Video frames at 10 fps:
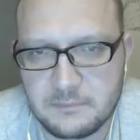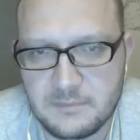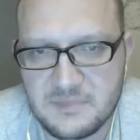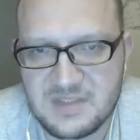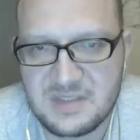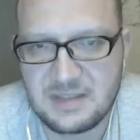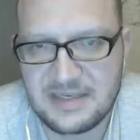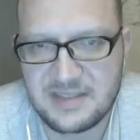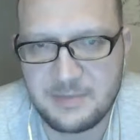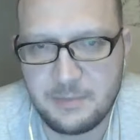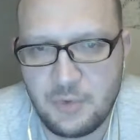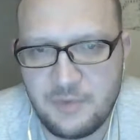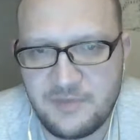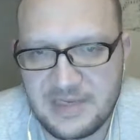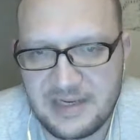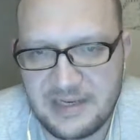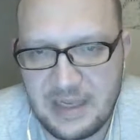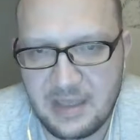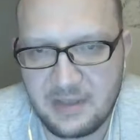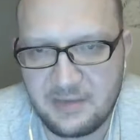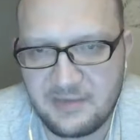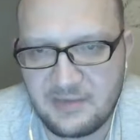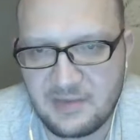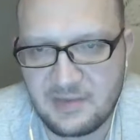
select moves, I guess.